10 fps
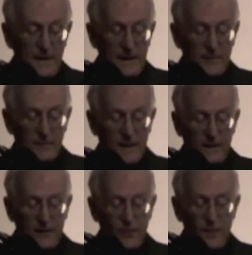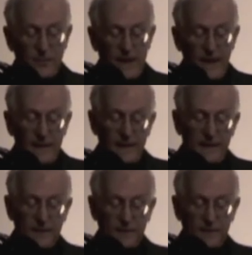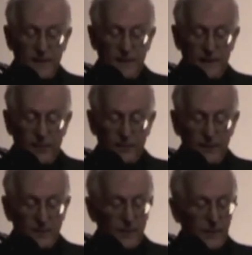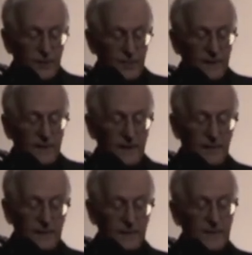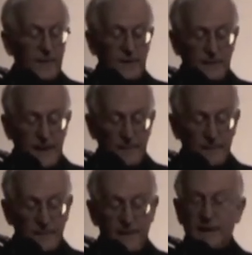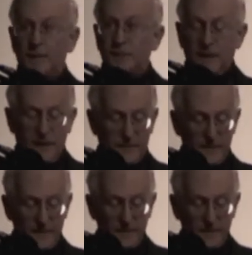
He does not know what piety is, and was therefore expecting to have a difficult time defending himself.